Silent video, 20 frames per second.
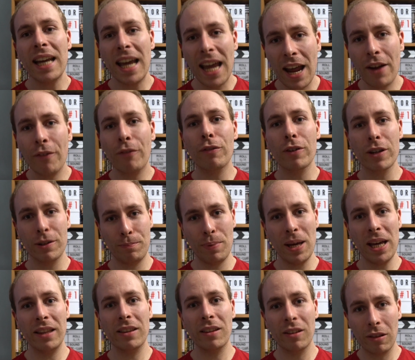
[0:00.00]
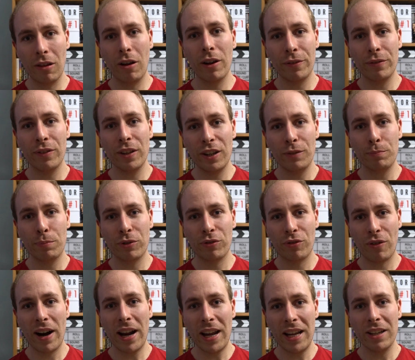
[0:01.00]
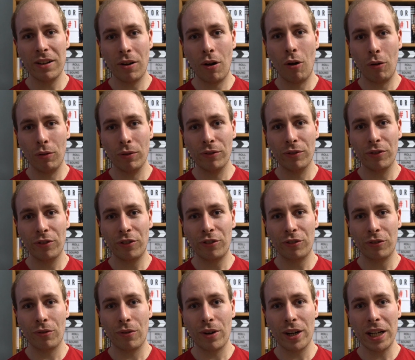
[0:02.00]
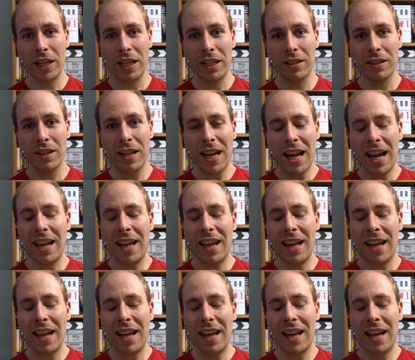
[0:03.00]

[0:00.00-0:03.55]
every bit the life that he's portraying on screen,